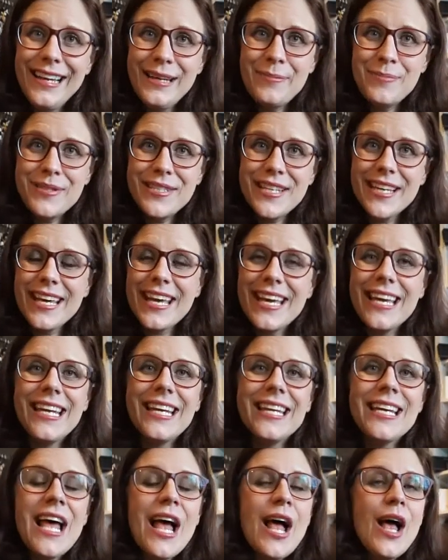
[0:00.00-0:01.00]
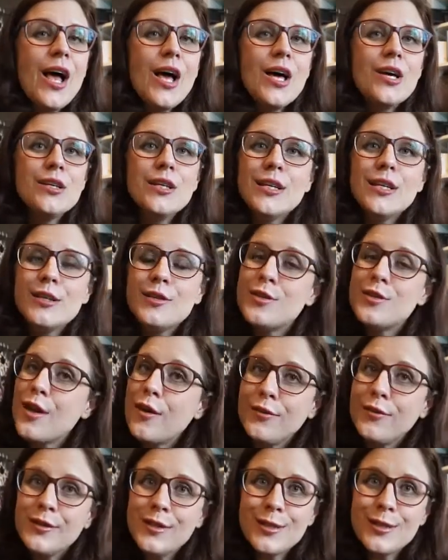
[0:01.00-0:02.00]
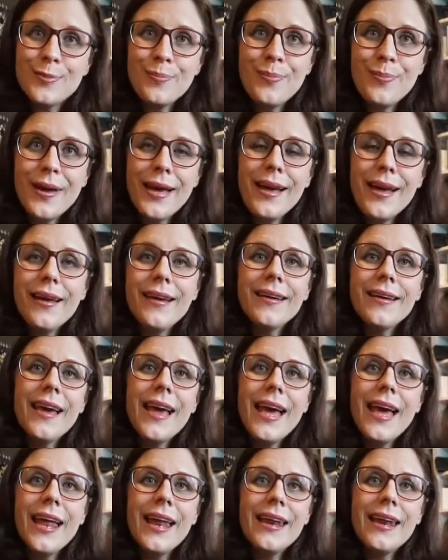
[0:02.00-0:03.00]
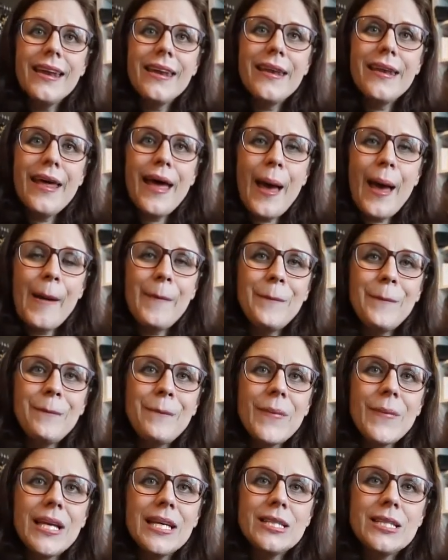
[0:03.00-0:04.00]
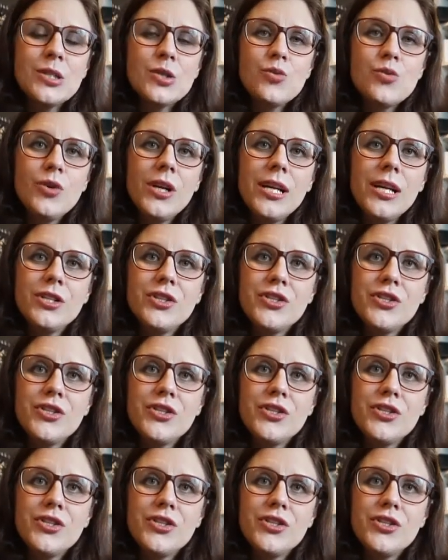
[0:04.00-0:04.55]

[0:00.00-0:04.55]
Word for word: lipstick in uh, softest pink and um, it's really